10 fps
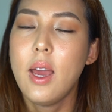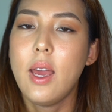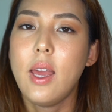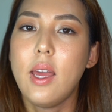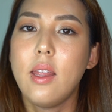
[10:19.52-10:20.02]

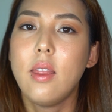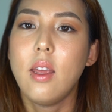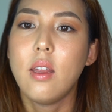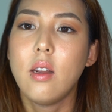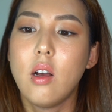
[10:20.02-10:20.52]
and
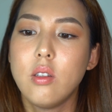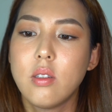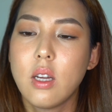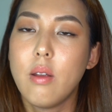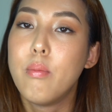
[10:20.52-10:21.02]
then I'll
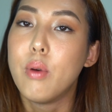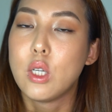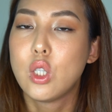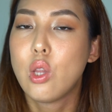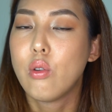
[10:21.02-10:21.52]
just kind of
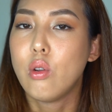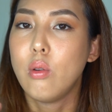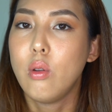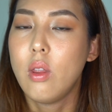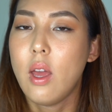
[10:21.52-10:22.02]
brush
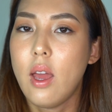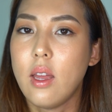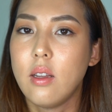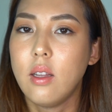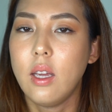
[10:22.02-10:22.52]
through
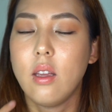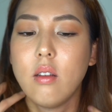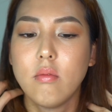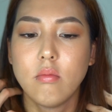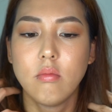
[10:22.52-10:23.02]
the
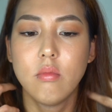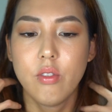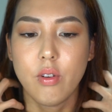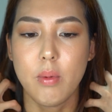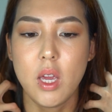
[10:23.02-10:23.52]
like
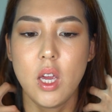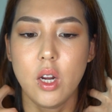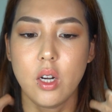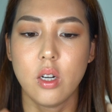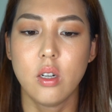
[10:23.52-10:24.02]
from
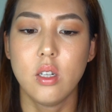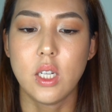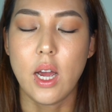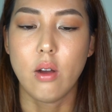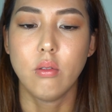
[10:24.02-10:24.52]
here
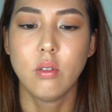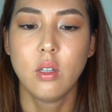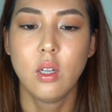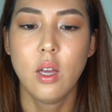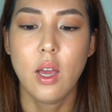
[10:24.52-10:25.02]
down,
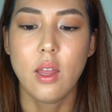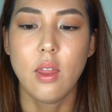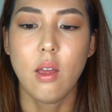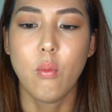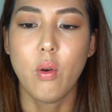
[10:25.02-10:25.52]

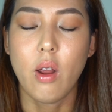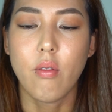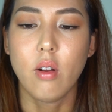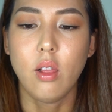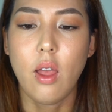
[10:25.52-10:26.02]
and then
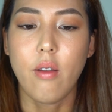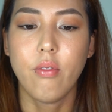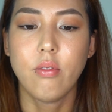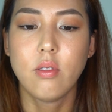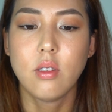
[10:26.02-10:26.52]
whatever
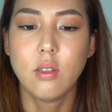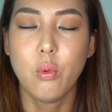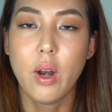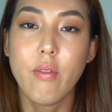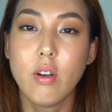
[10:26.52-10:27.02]

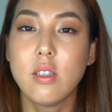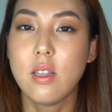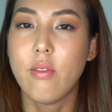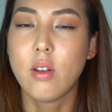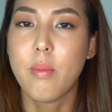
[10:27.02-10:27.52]
is
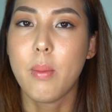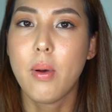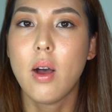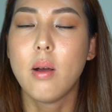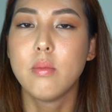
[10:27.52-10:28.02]
left on my
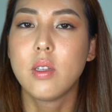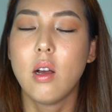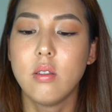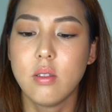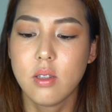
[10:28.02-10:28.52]
palms,
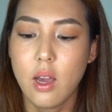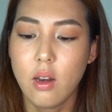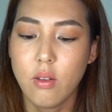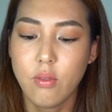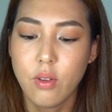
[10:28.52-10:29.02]
I'll just
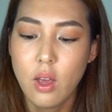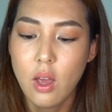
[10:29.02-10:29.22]
kind of